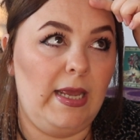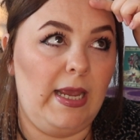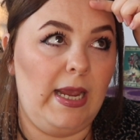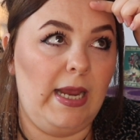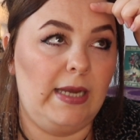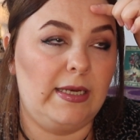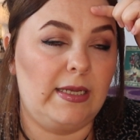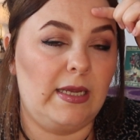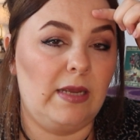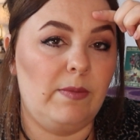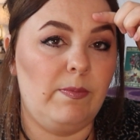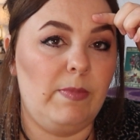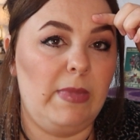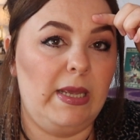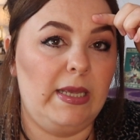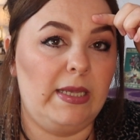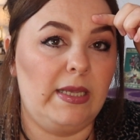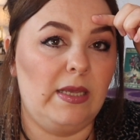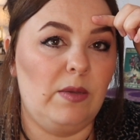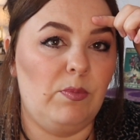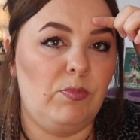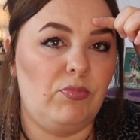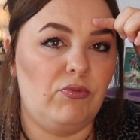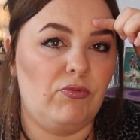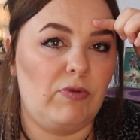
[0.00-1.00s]
it can make
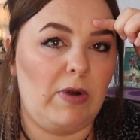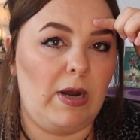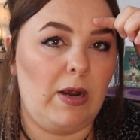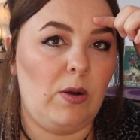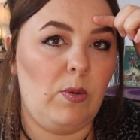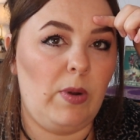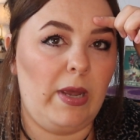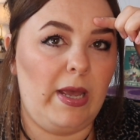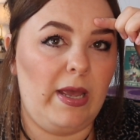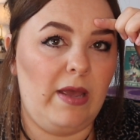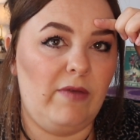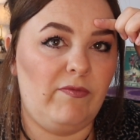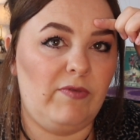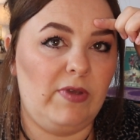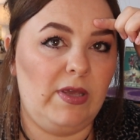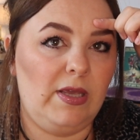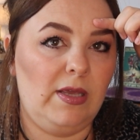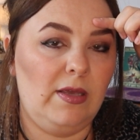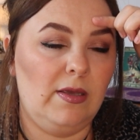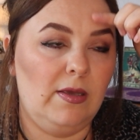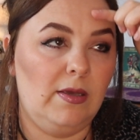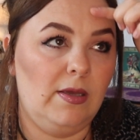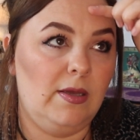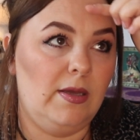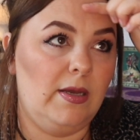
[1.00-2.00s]
your brow
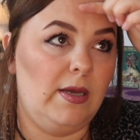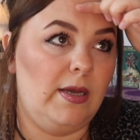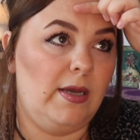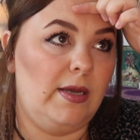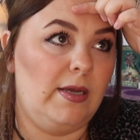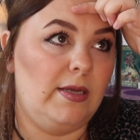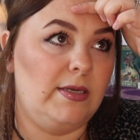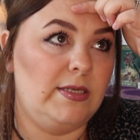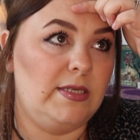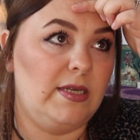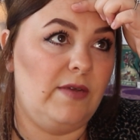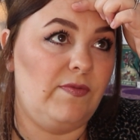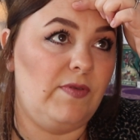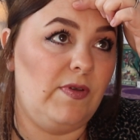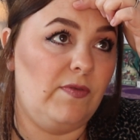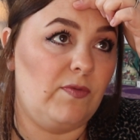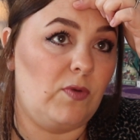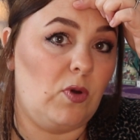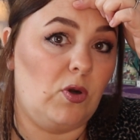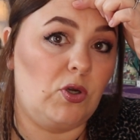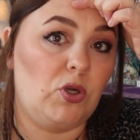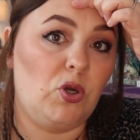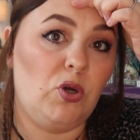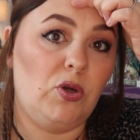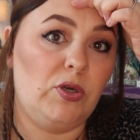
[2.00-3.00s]
heavy, and if you've
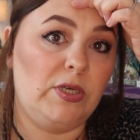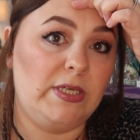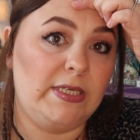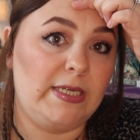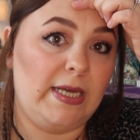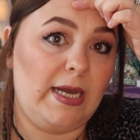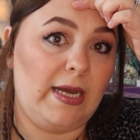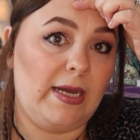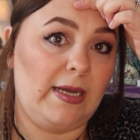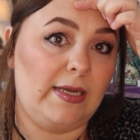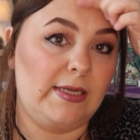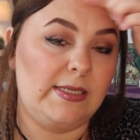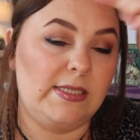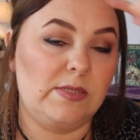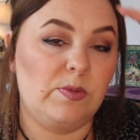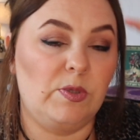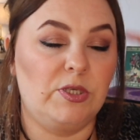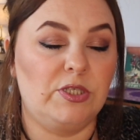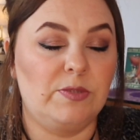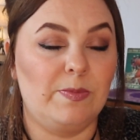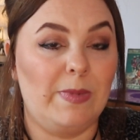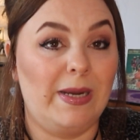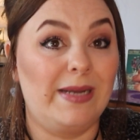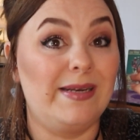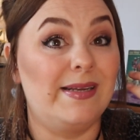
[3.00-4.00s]
got hooded eyes,
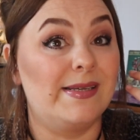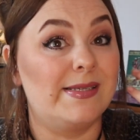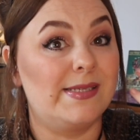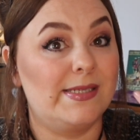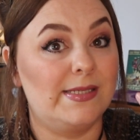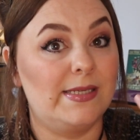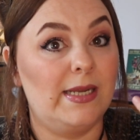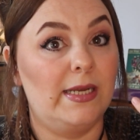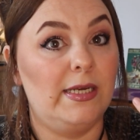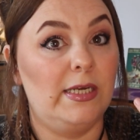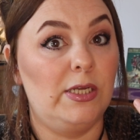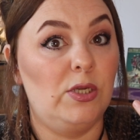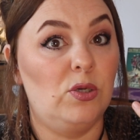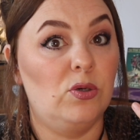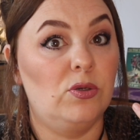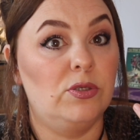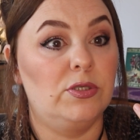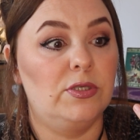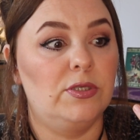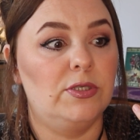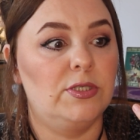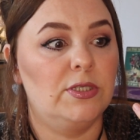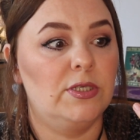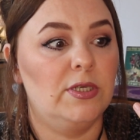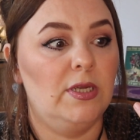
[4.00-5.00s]
which mine are slightly
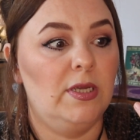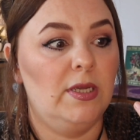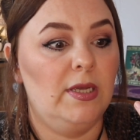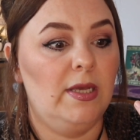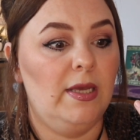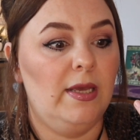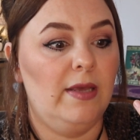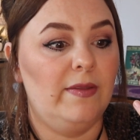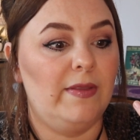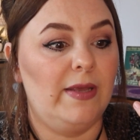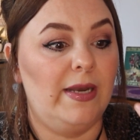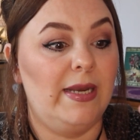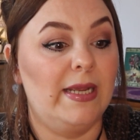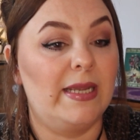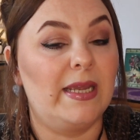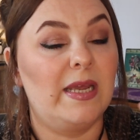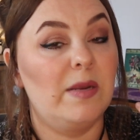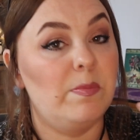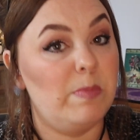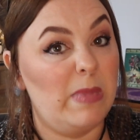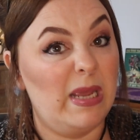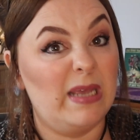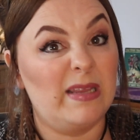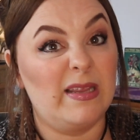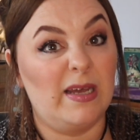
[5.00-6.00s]
hooded, then it
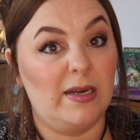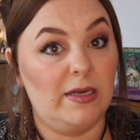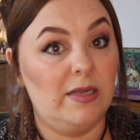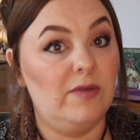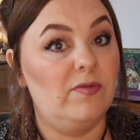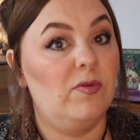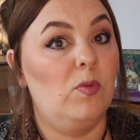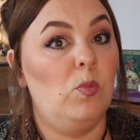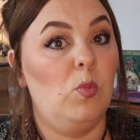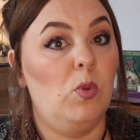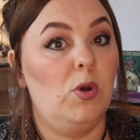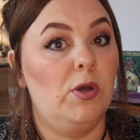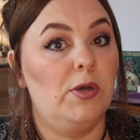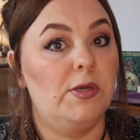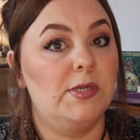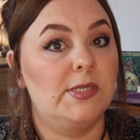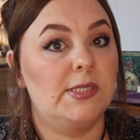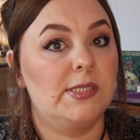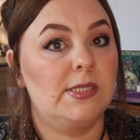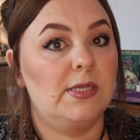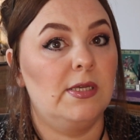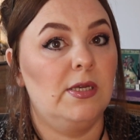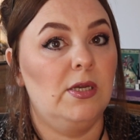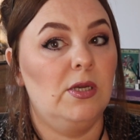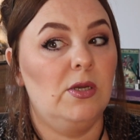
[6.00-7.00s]
can make that even
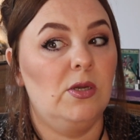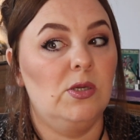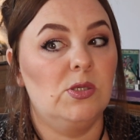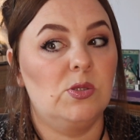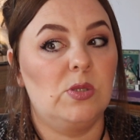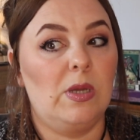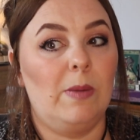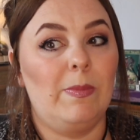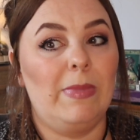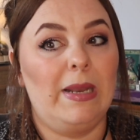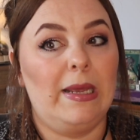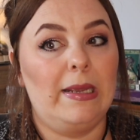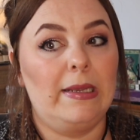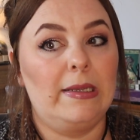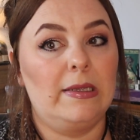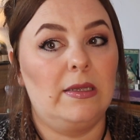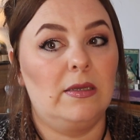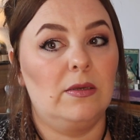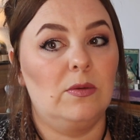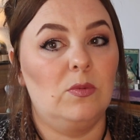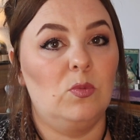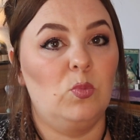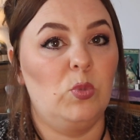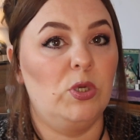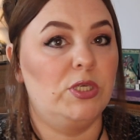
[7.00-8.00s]
worse. So I'm
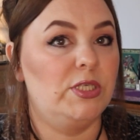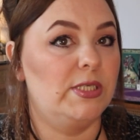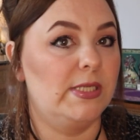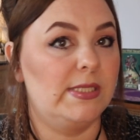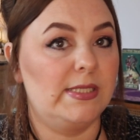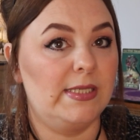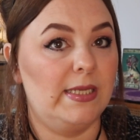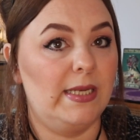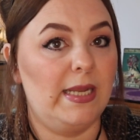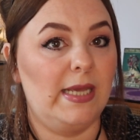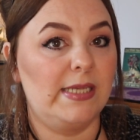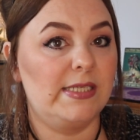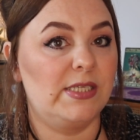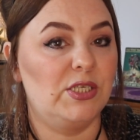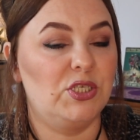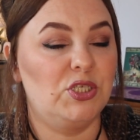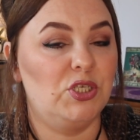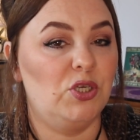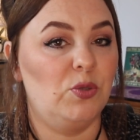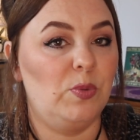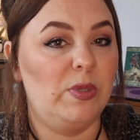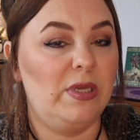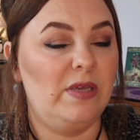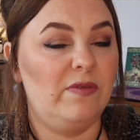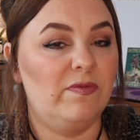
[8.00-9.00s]
like, which is the lesser
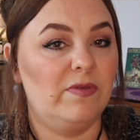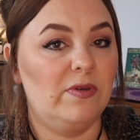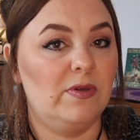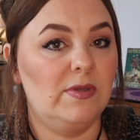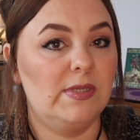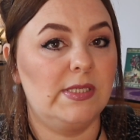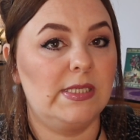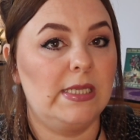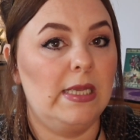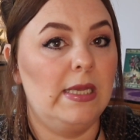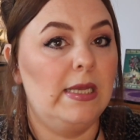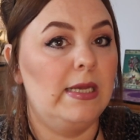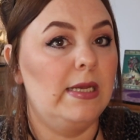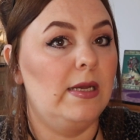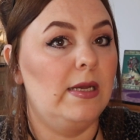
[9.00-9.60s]
two evils?